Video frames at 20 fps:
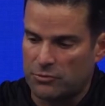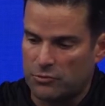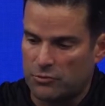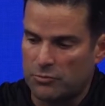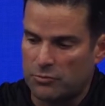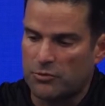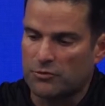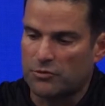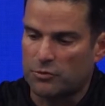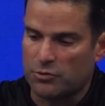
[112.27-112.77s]

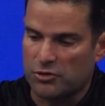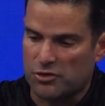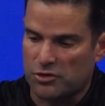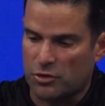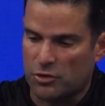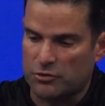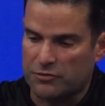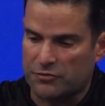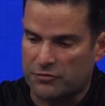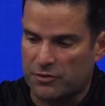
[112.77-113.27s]
remove the
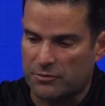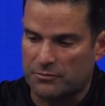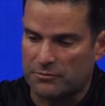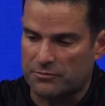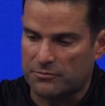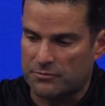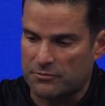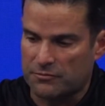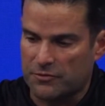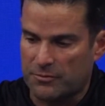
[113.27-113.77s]
result
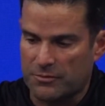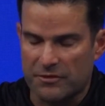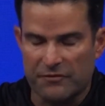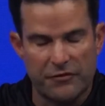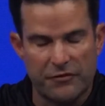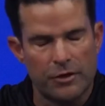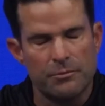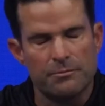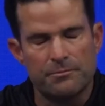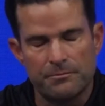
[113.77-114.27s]
from the
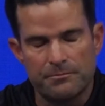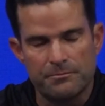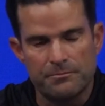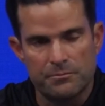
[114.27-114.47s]
film.